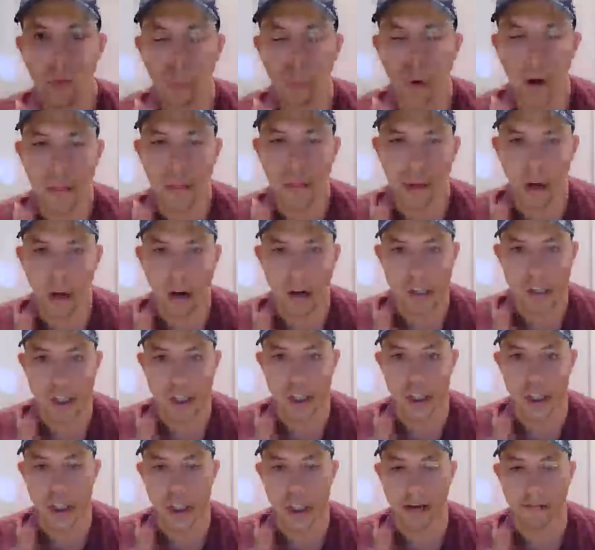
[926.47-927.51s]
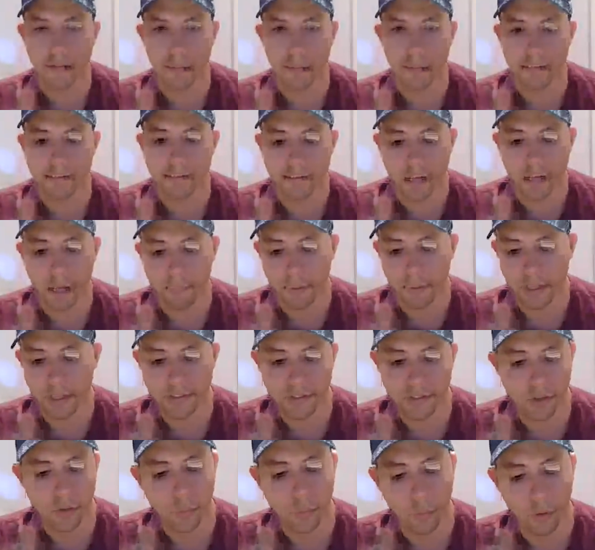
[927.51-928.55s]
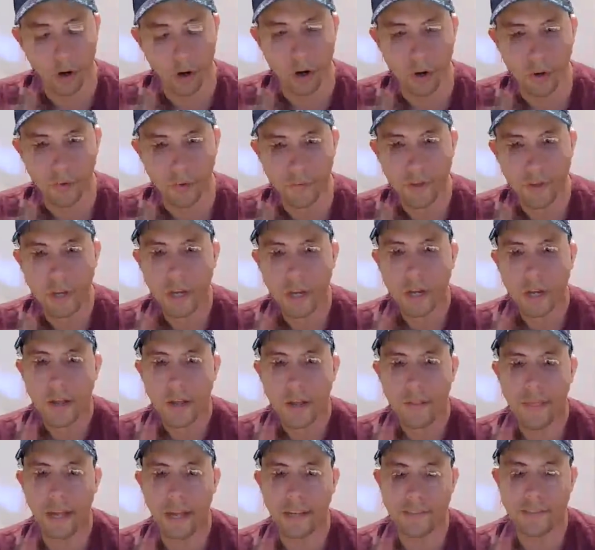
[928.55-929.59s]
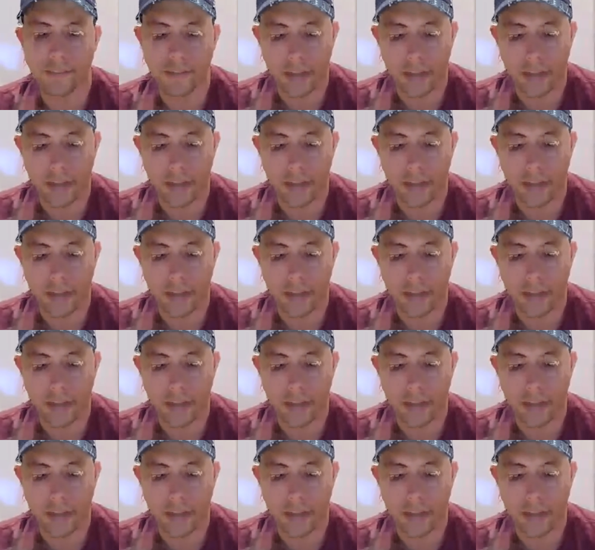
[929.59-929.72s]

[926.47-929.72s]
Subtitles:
one of the largest Java-based companies in the world